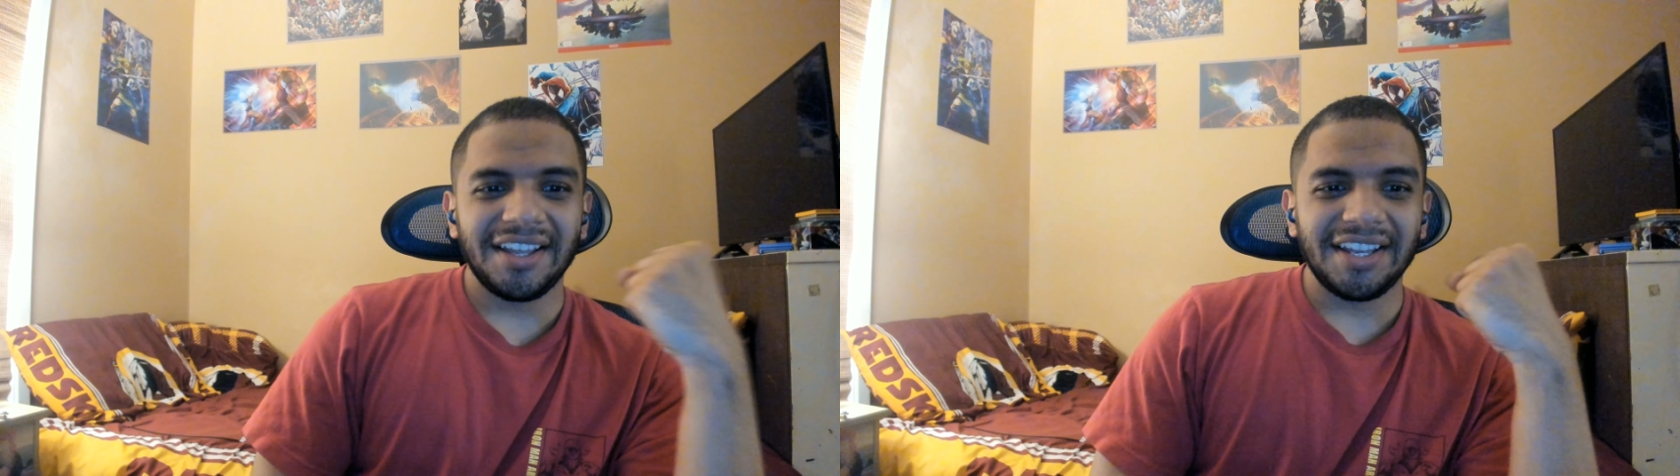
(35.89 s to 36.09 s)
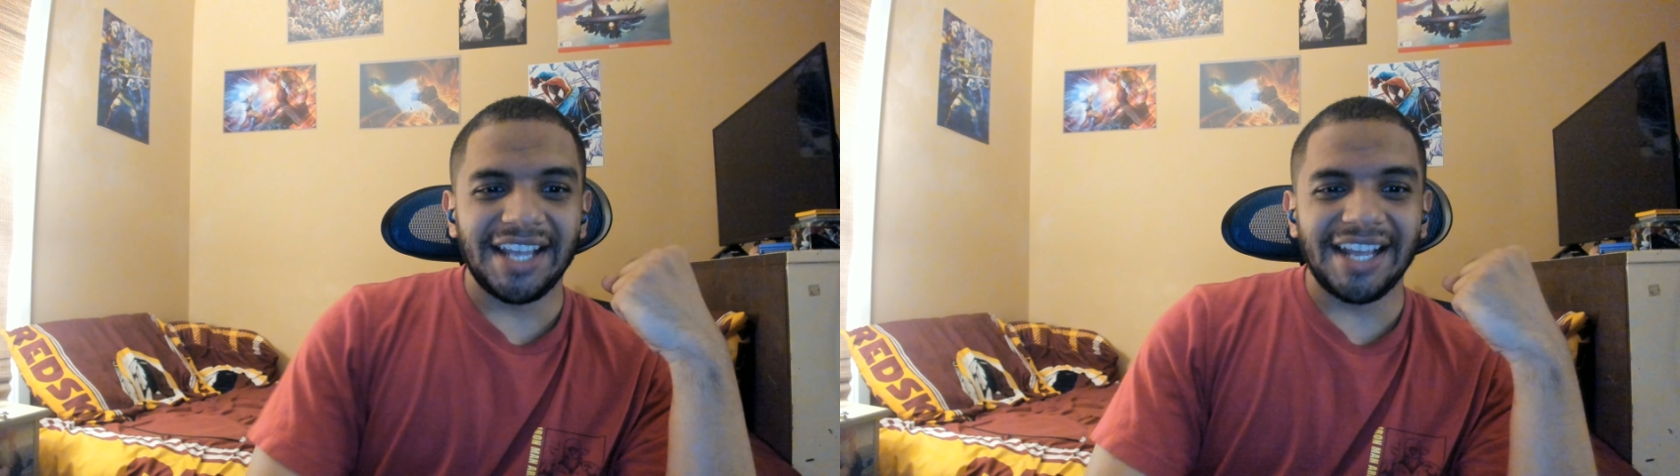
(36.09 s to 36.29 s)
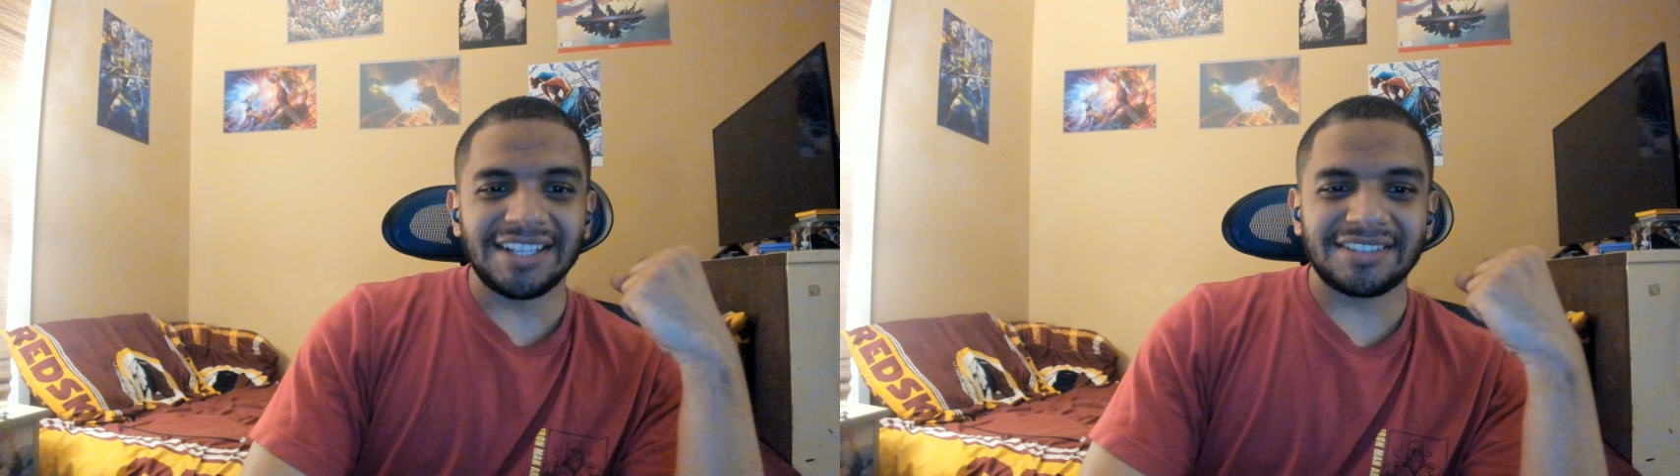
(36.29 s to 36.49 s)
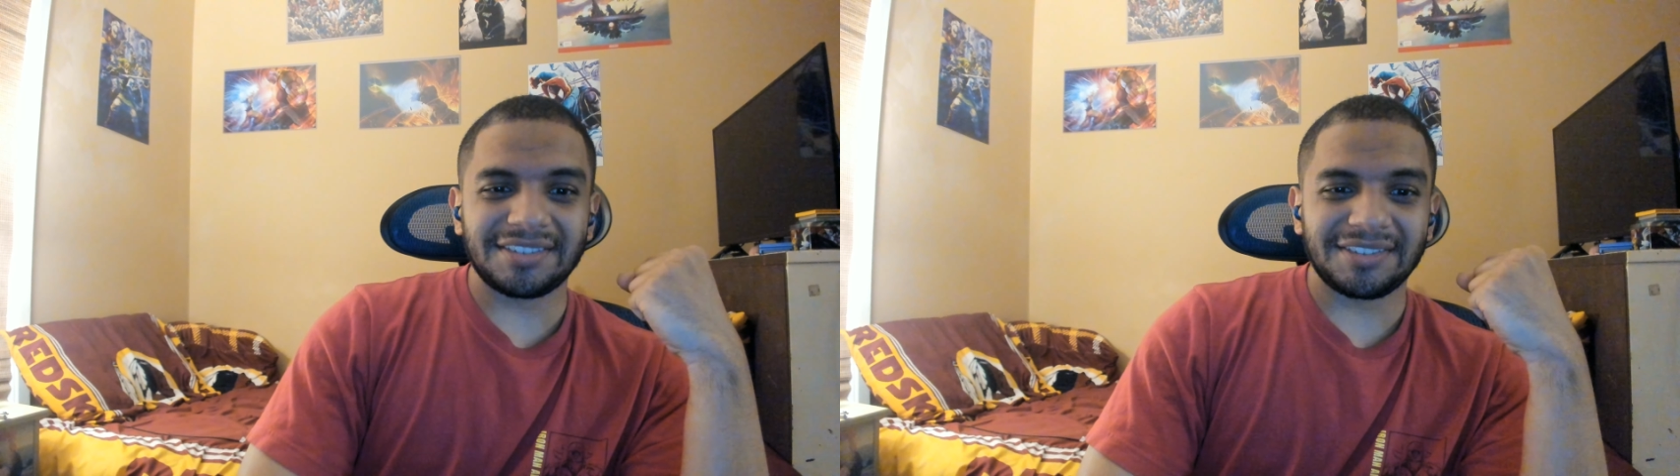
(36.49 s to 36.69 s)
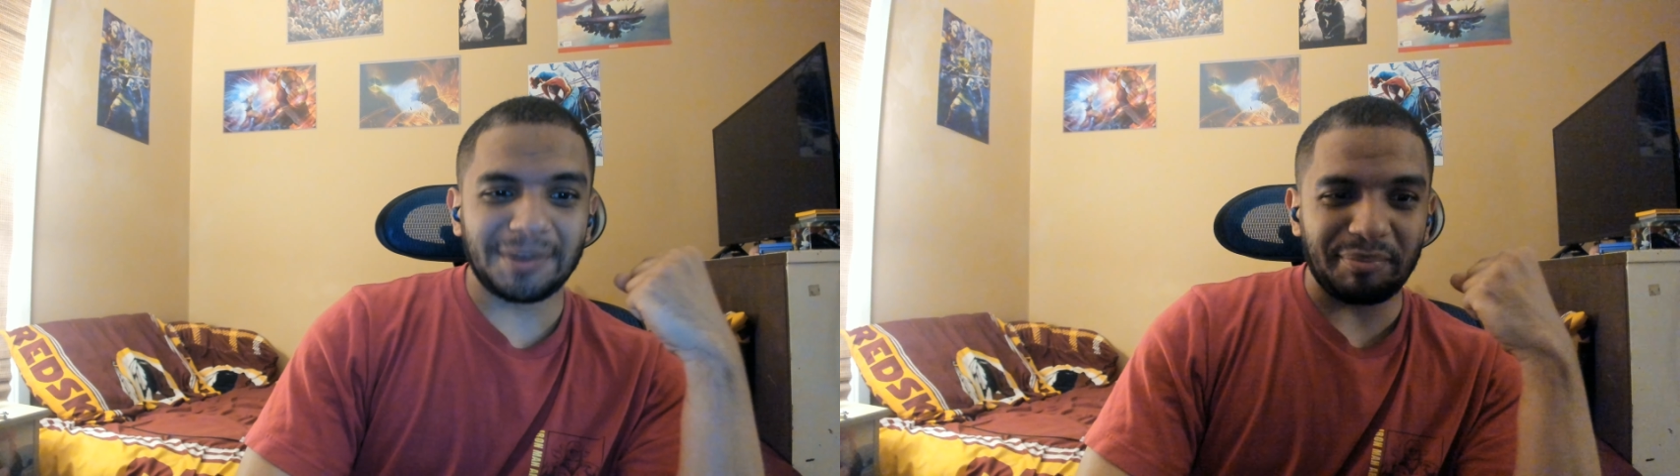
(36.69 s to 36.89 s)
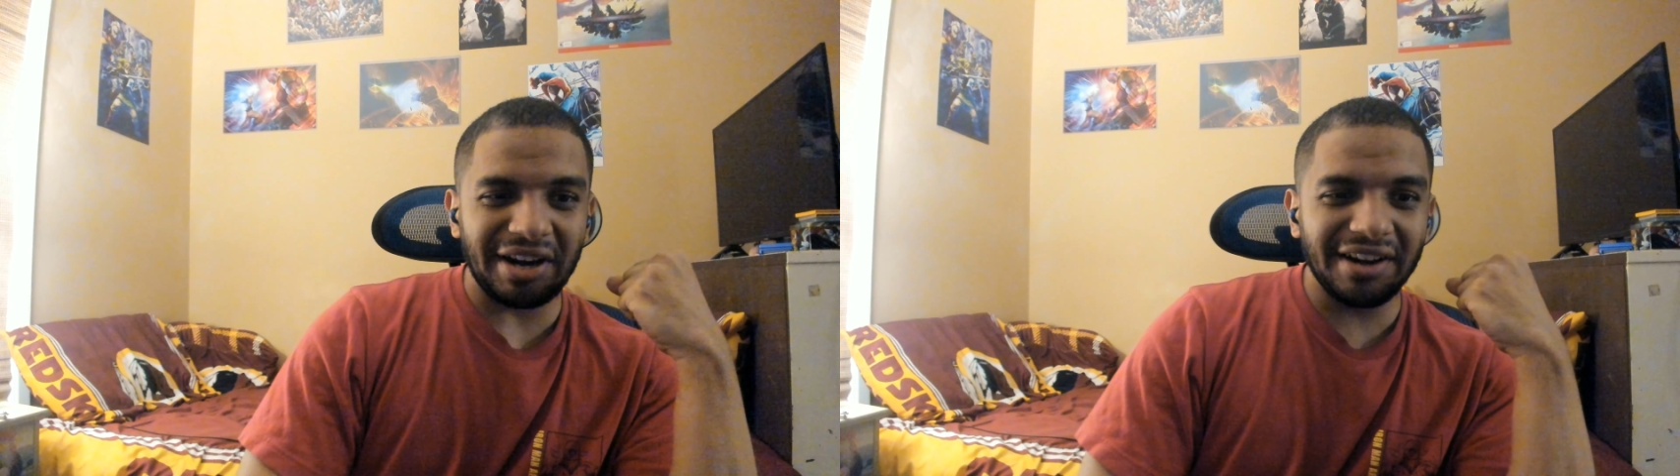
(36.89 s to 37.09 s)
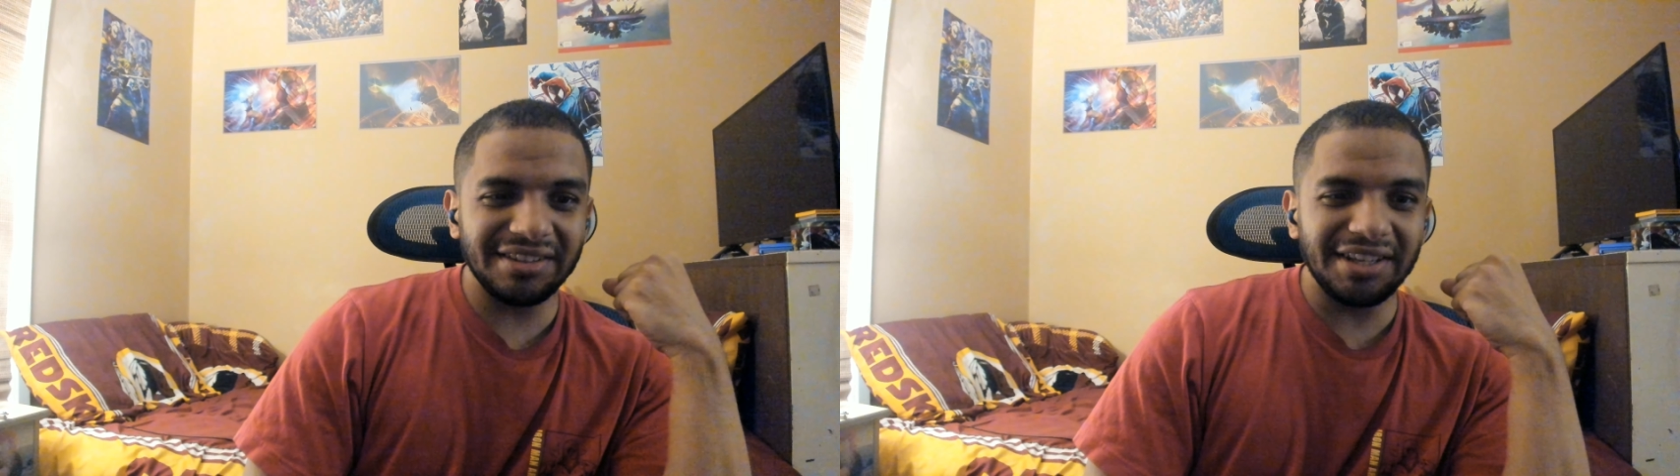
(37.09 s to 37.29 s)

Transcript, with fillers: And it's apparently